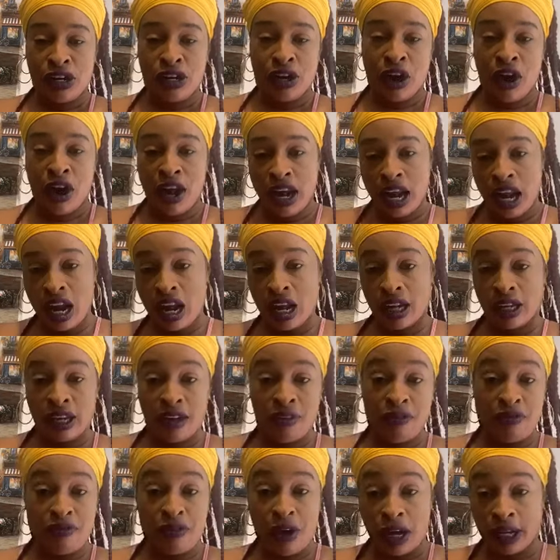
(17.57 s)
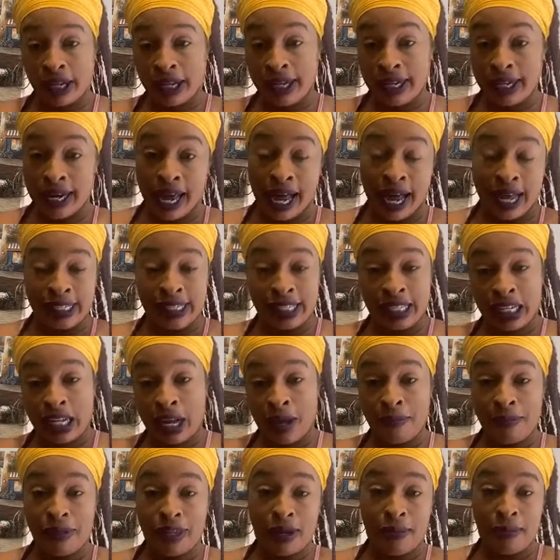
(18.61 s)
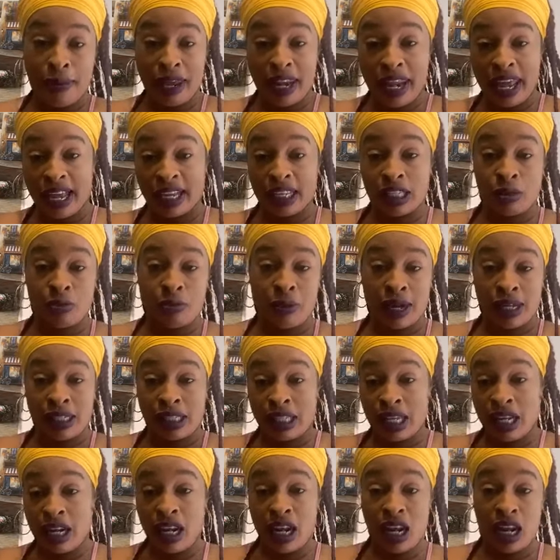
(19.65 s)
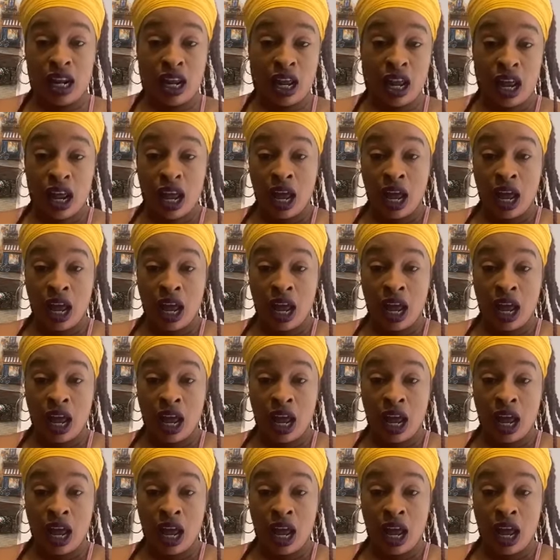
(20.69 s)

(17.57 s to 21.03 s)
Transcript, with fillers: dirty looking fucking ass to come to the media expressing